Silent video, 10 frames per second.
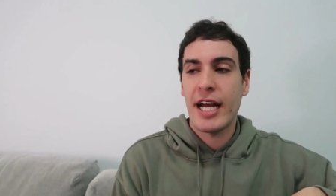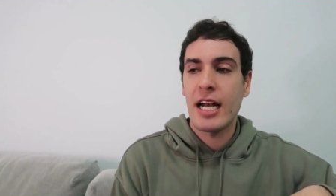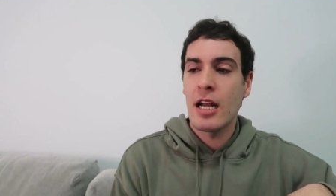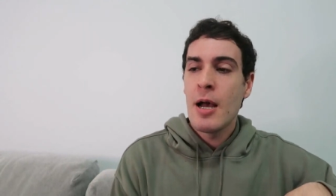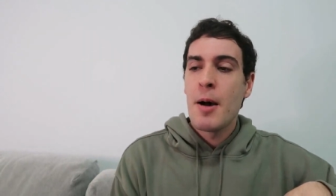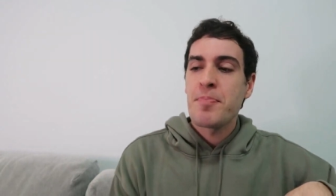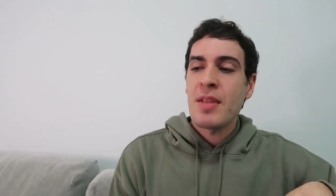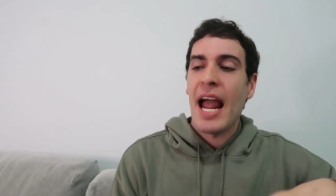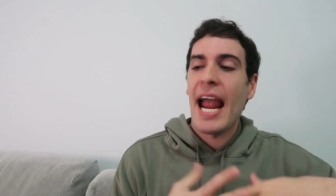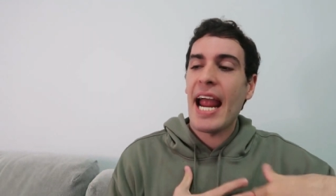And
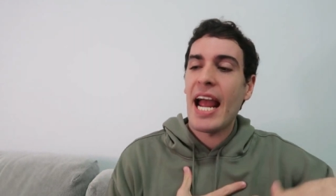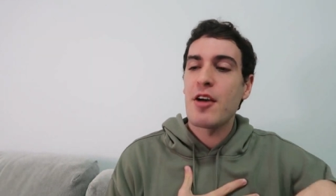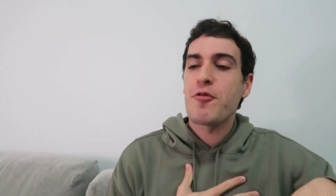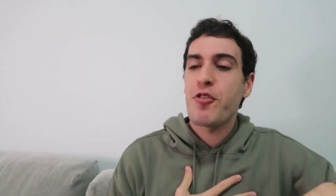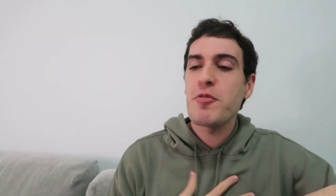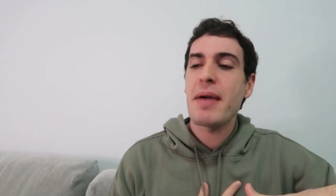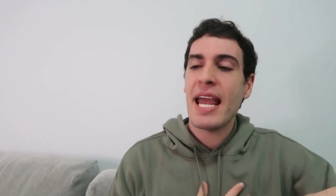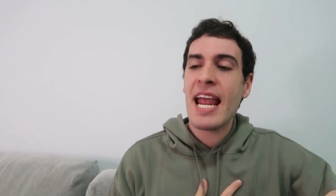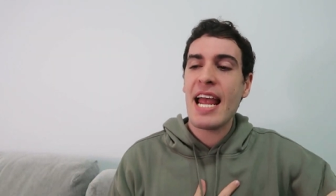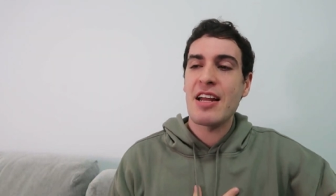for
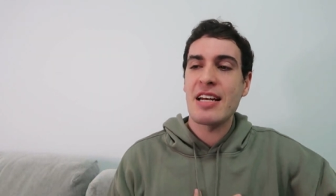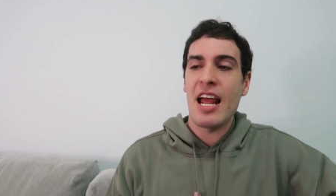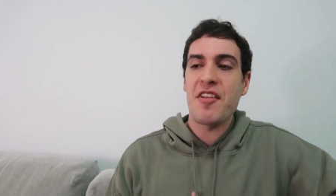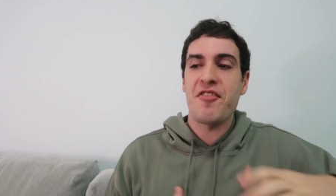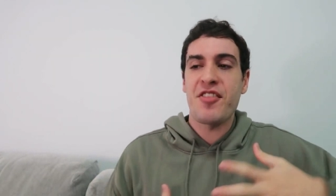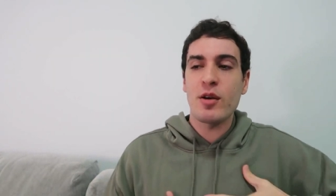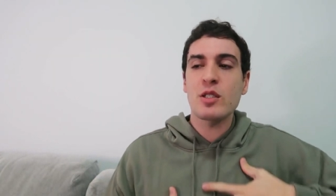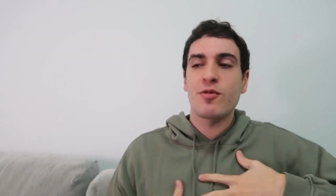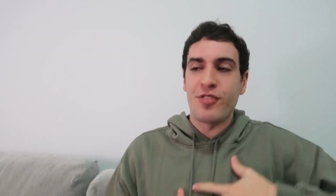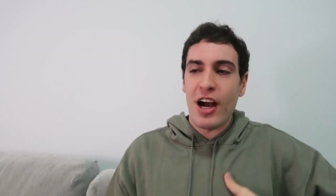me, it feels
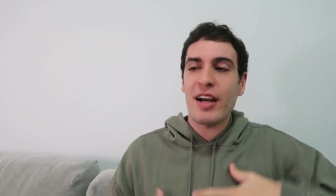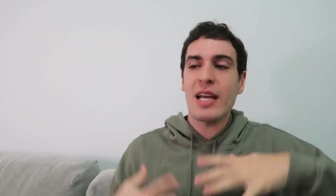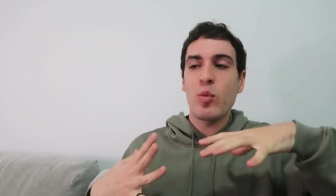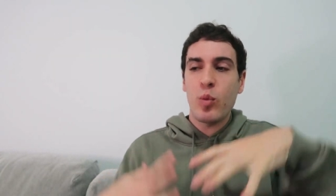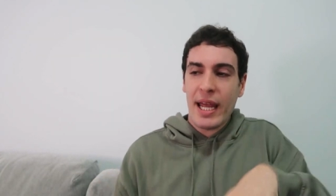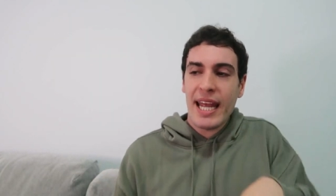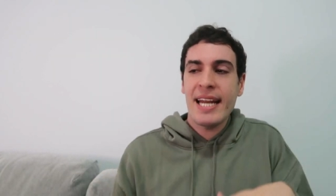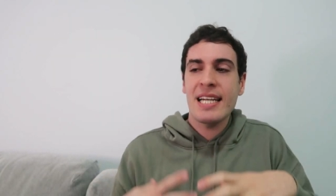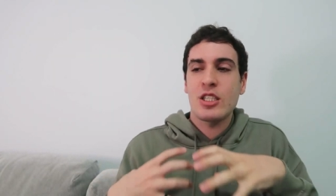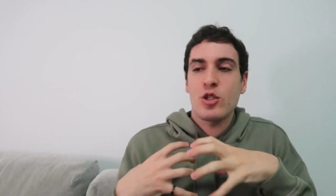very
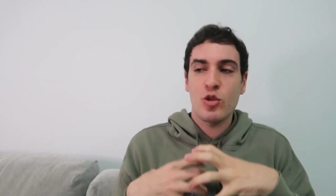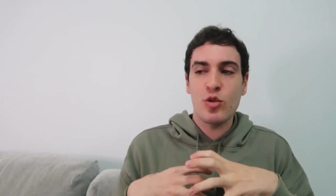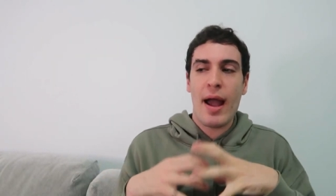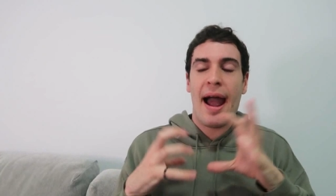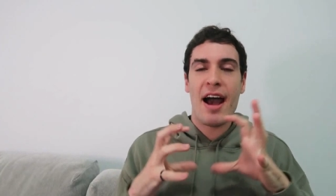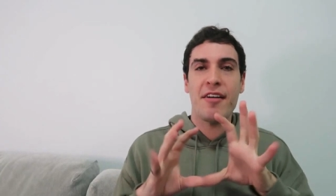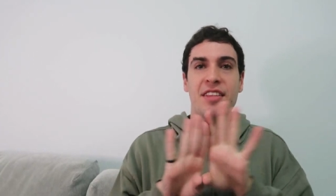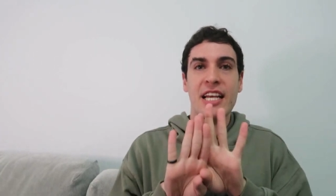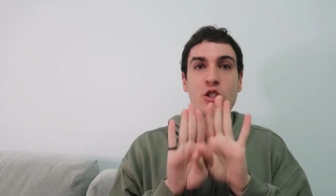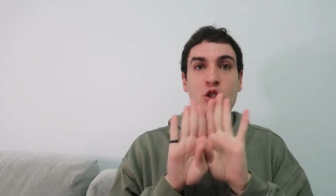weird to have
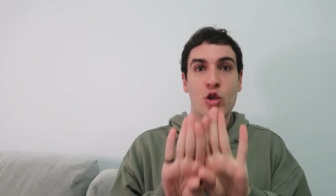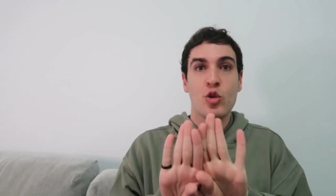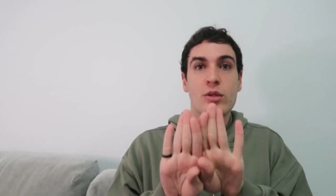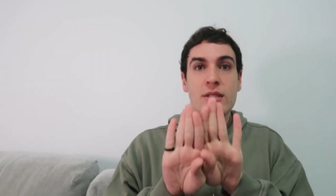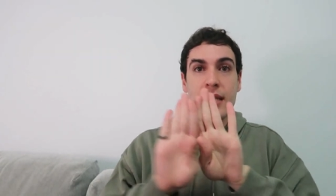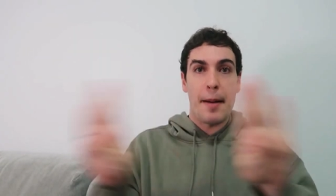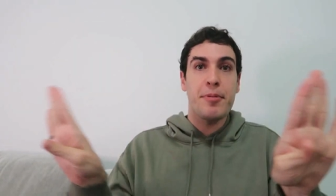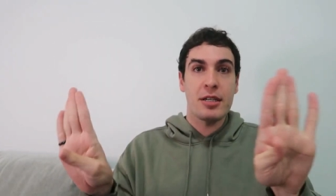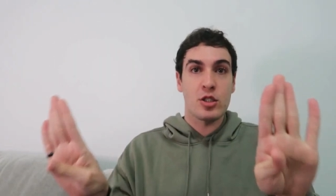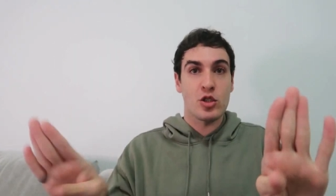these two
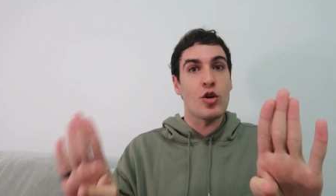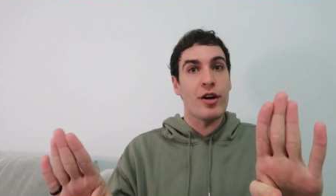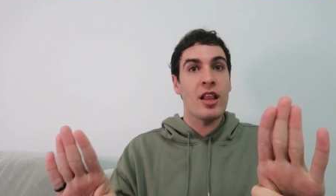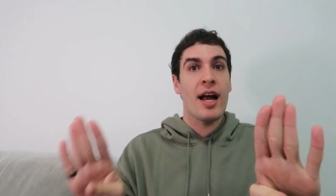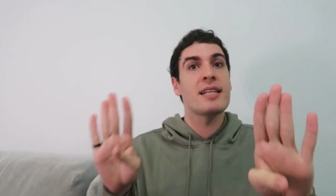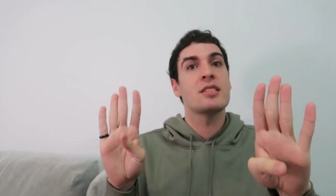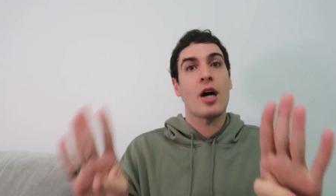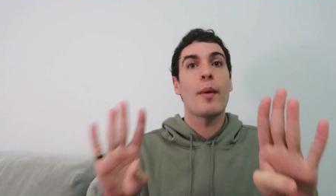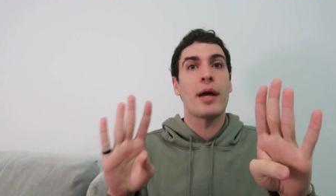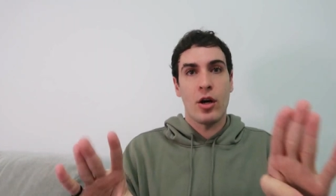separate storylines
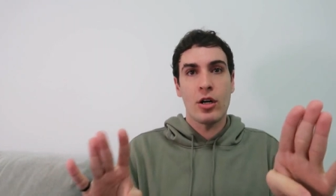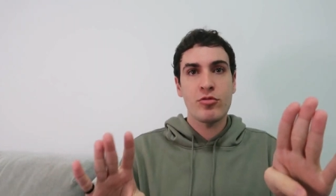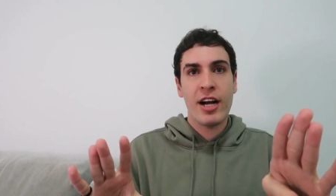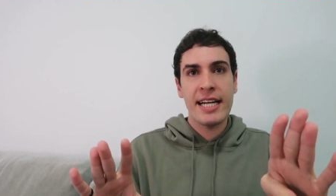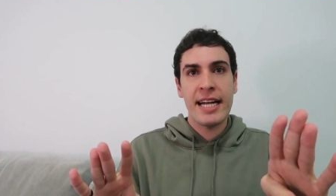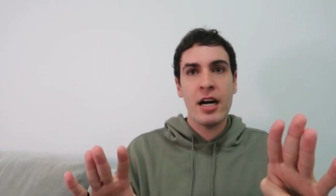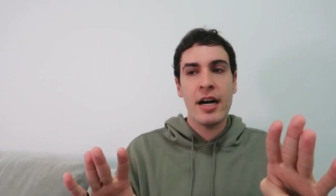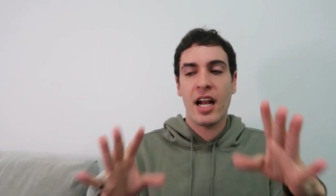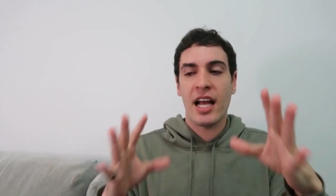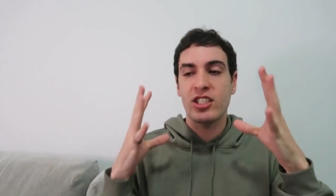going on right now
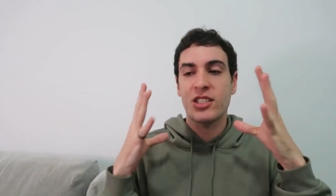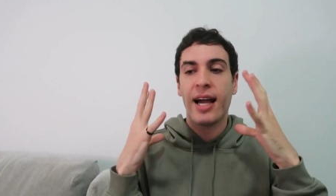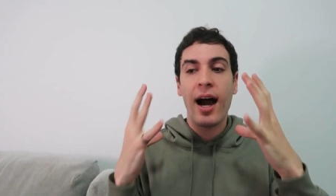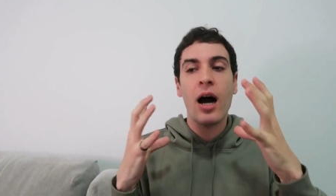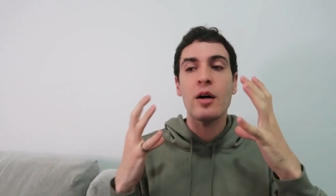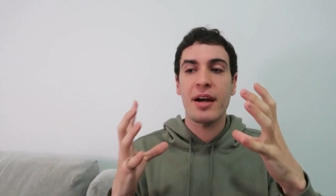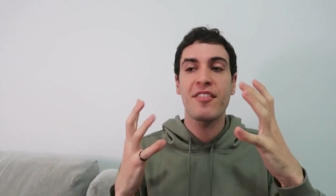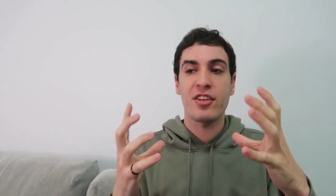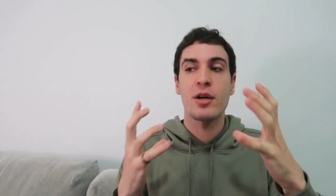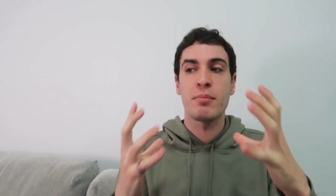and I just can't wait
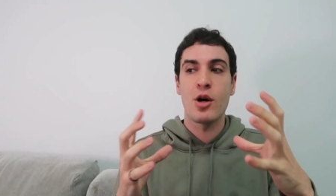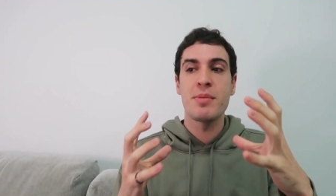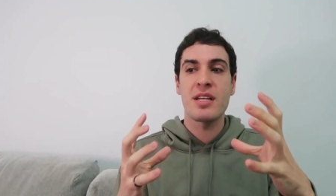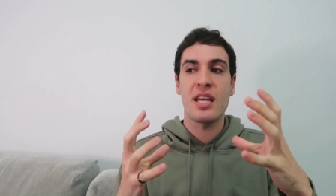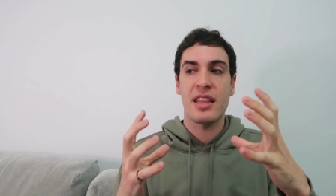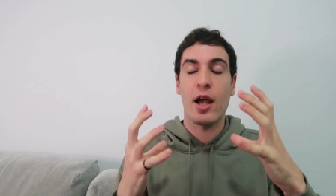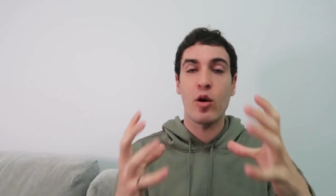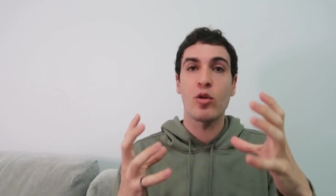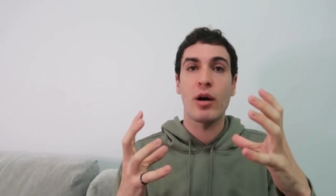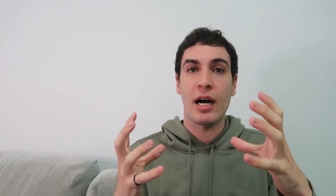for the moment that they
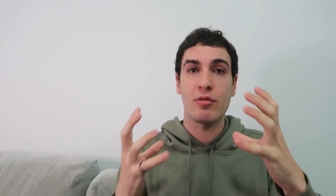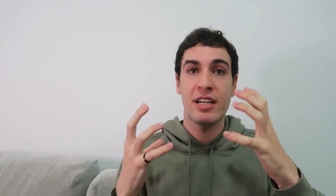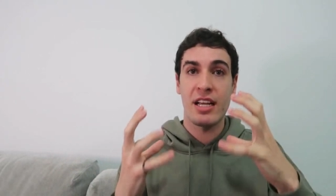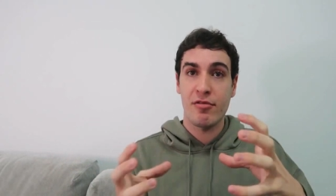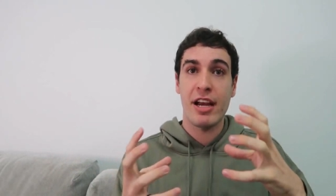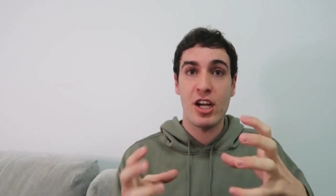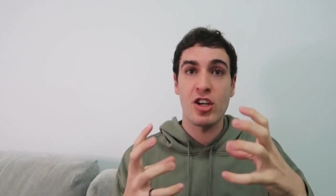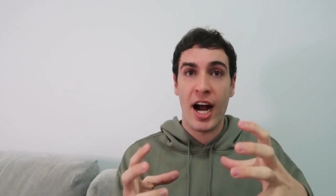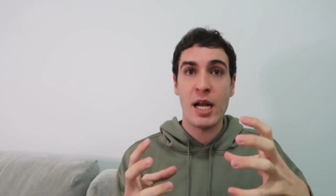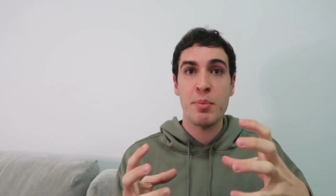all are re
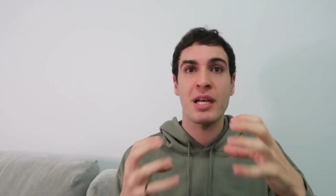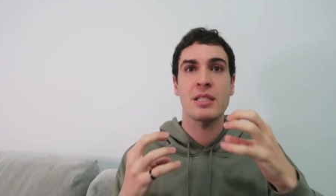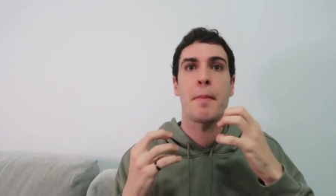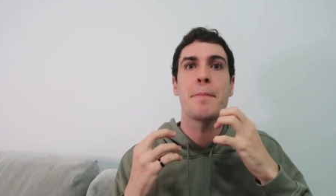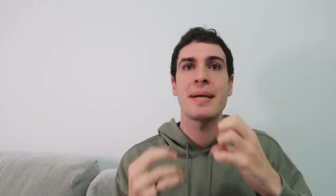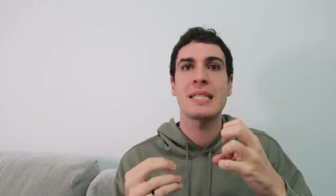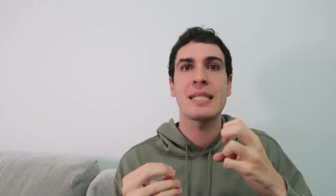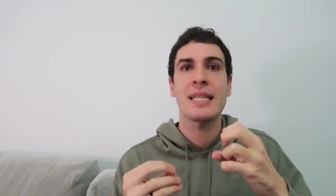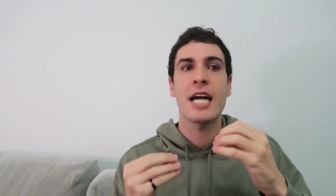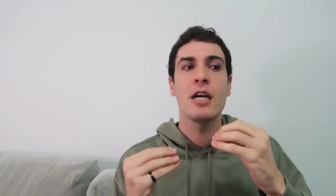reunited because I'm
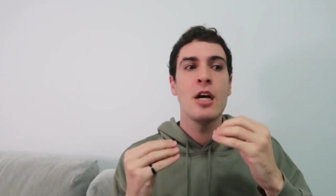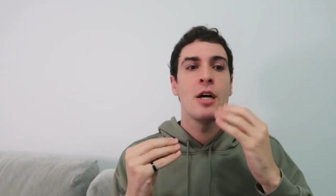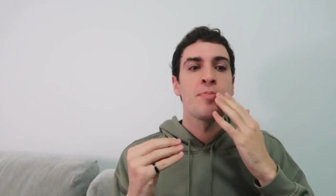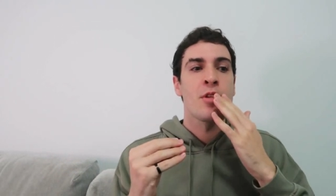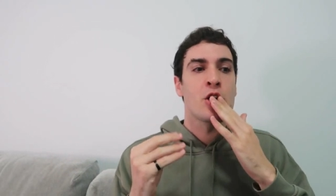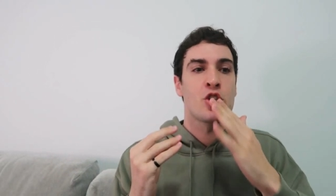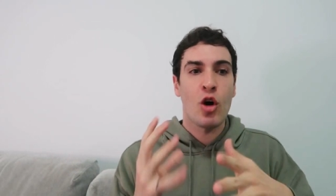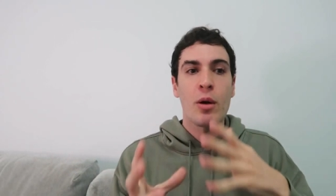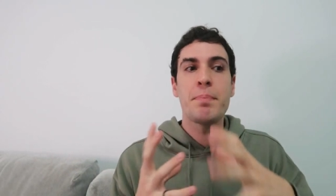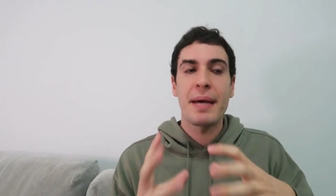missing that
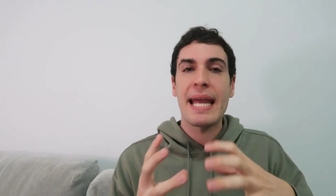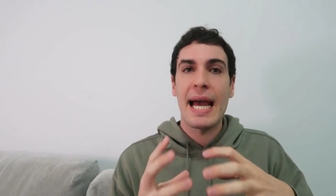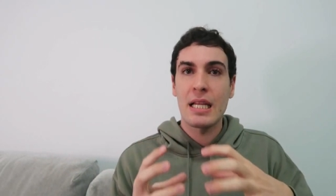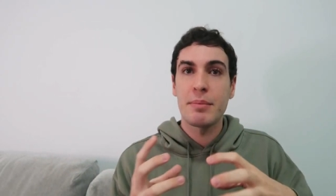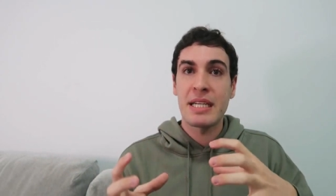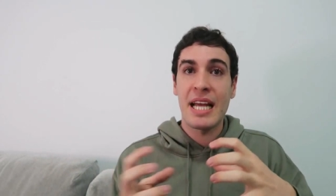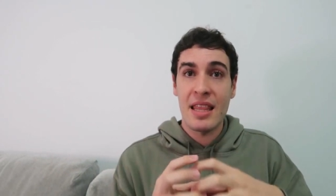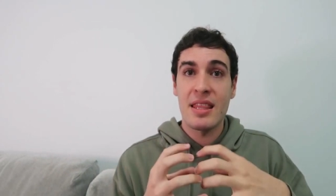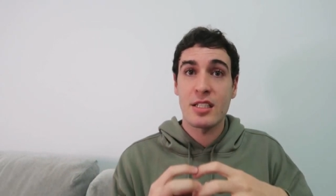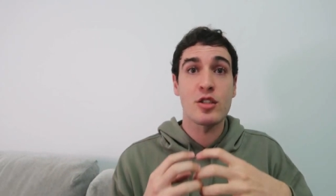John B element
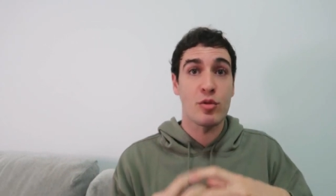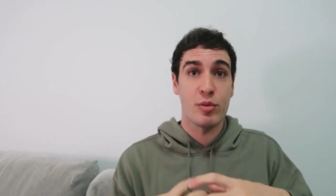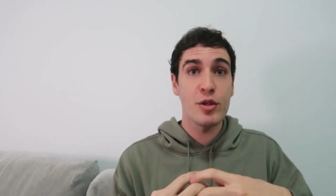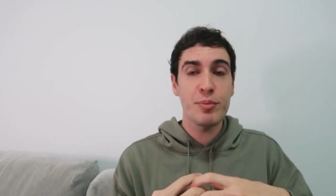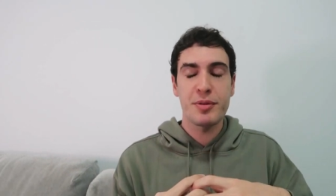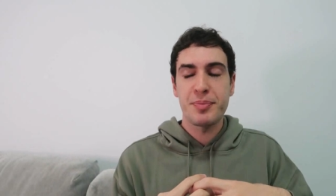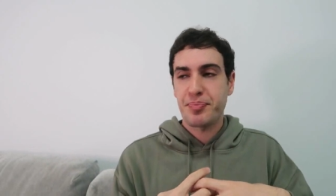in this group.